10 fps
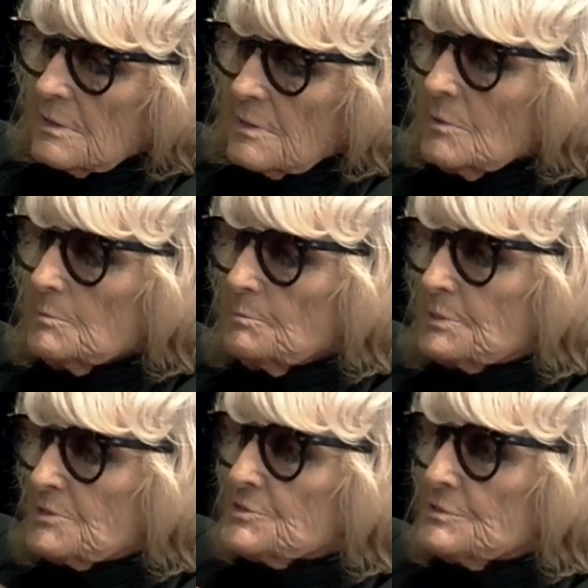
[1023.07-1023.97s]
well,
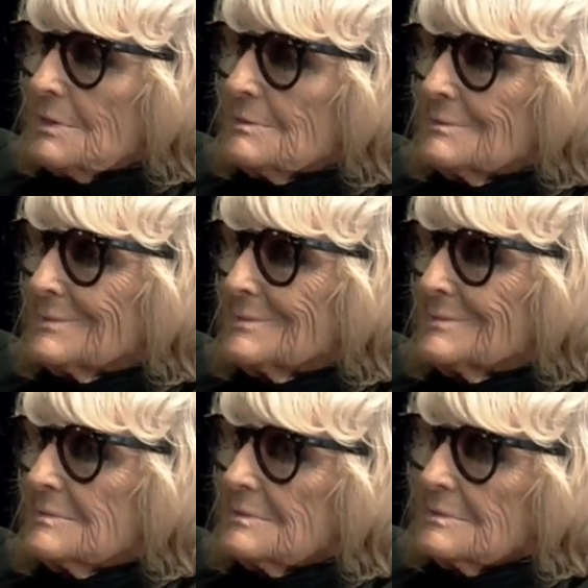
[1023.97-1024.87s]
because
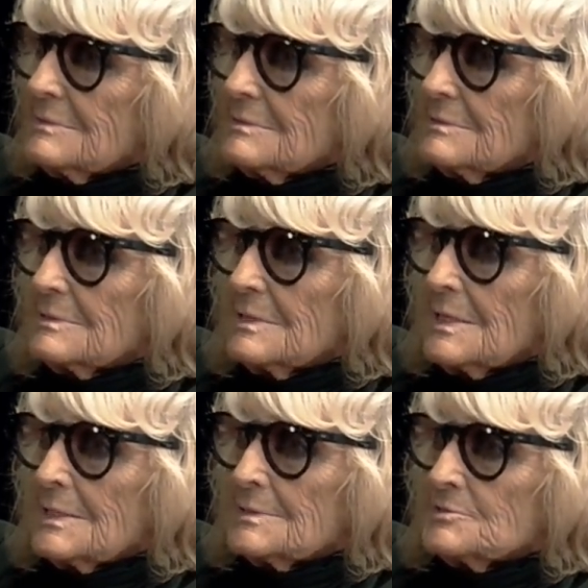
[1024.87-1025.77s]

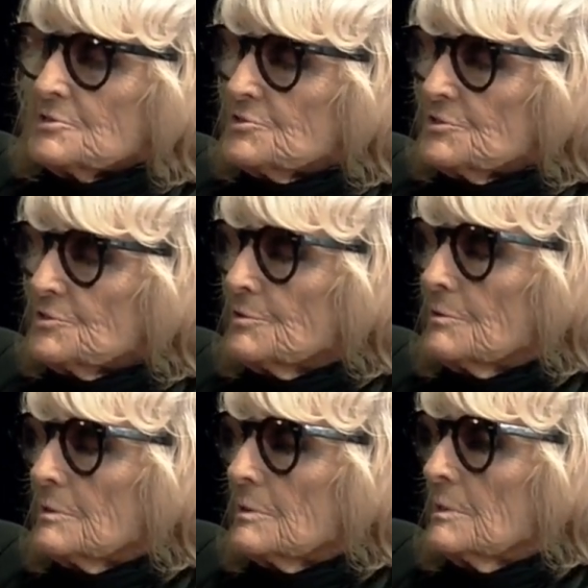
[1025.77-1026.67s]
I'm interested in
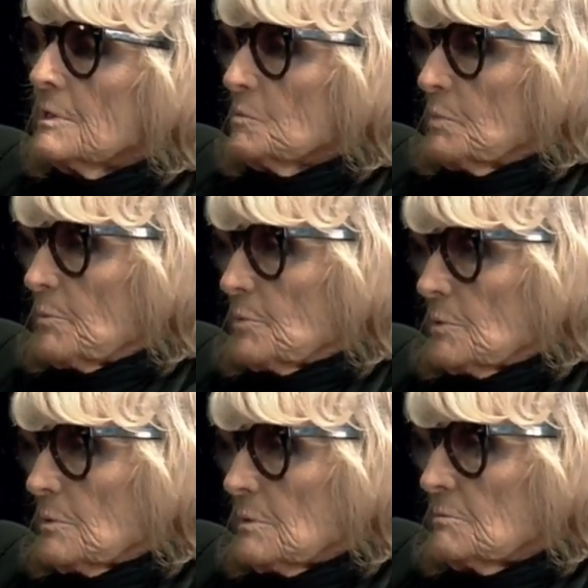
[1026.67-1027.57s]
young
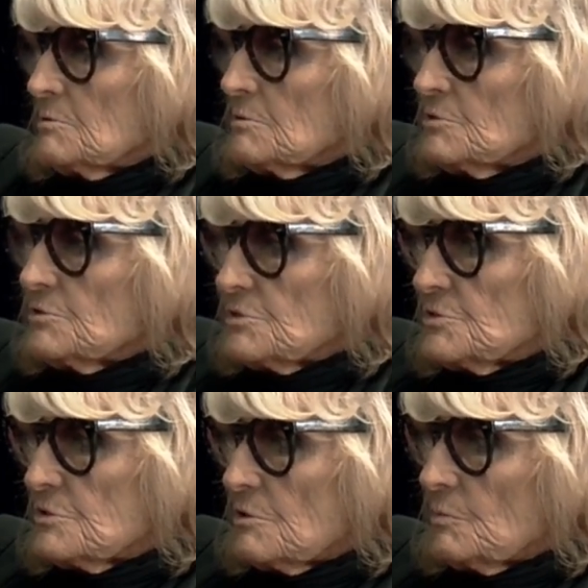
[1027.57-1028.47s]
people. I'm not
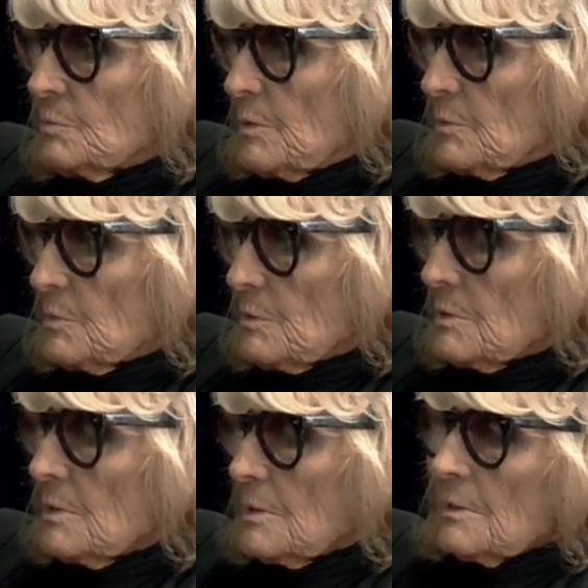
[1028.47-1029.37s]
interested in old people.
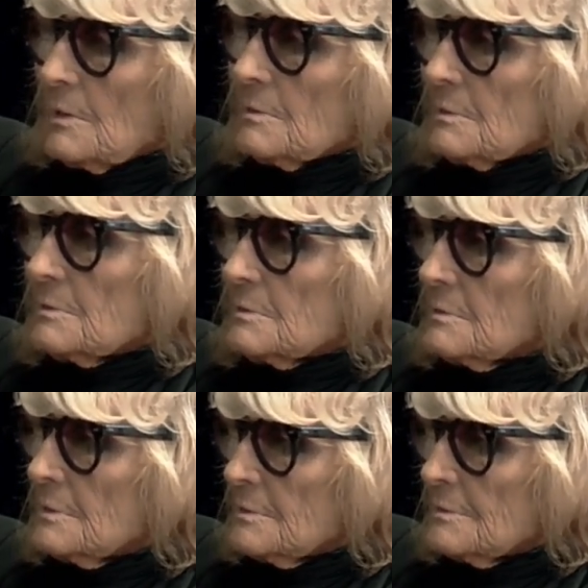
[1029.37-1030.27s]

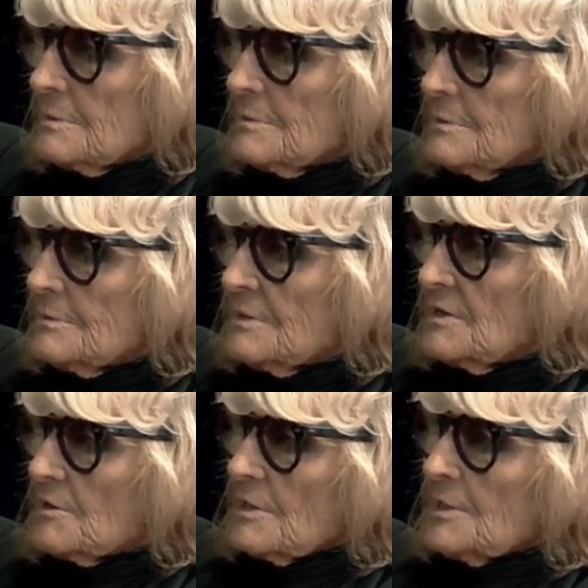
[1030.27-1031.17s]

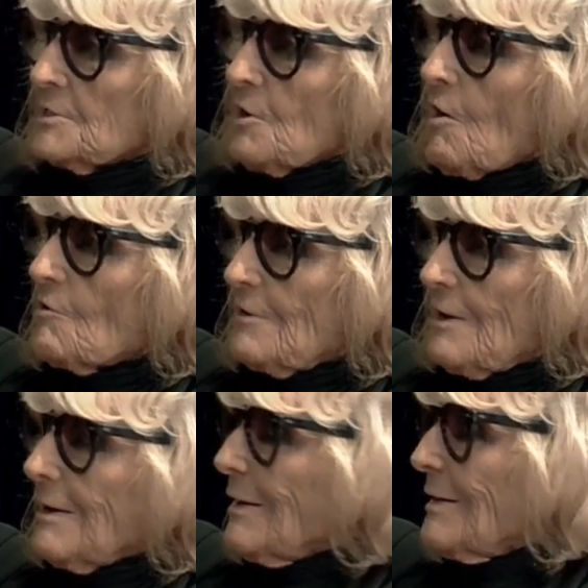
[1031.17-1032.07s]
They're in horror,
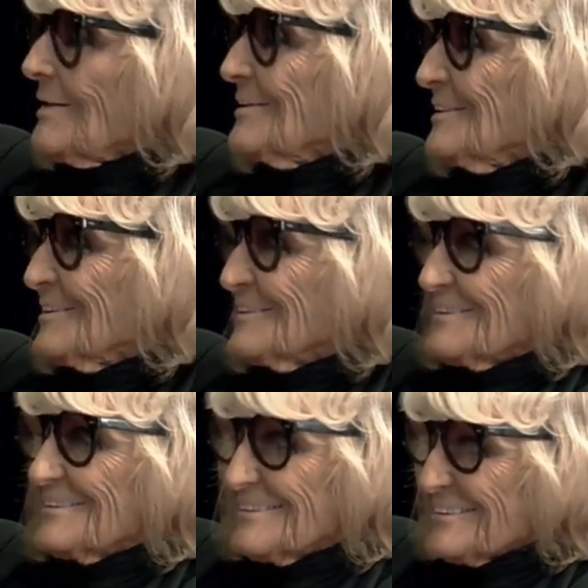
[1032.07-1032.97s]

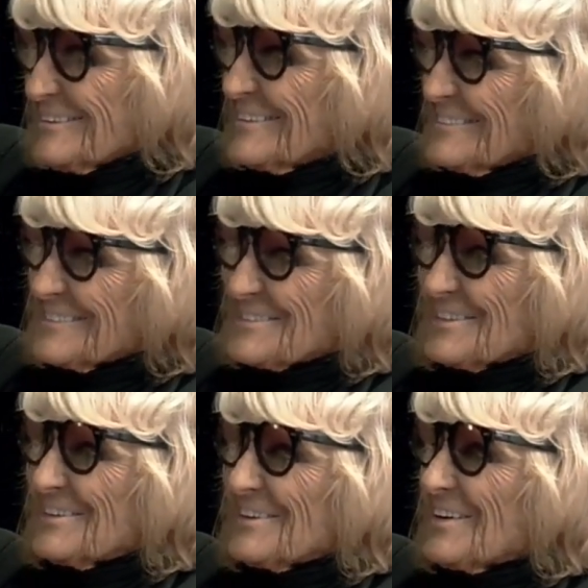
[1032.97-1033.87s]
what's
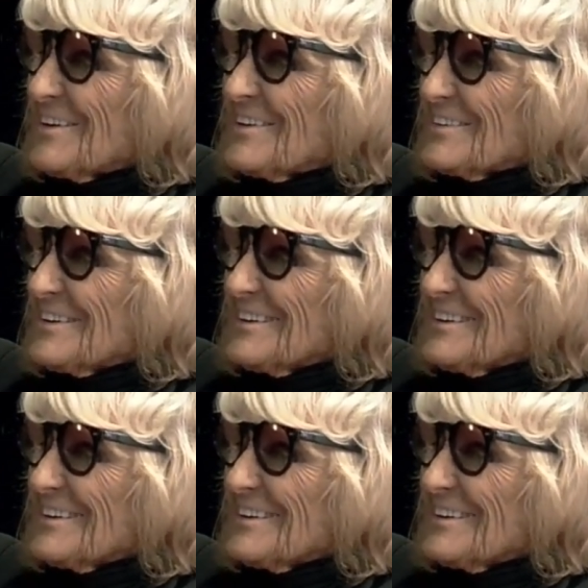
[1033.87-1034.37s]
going on.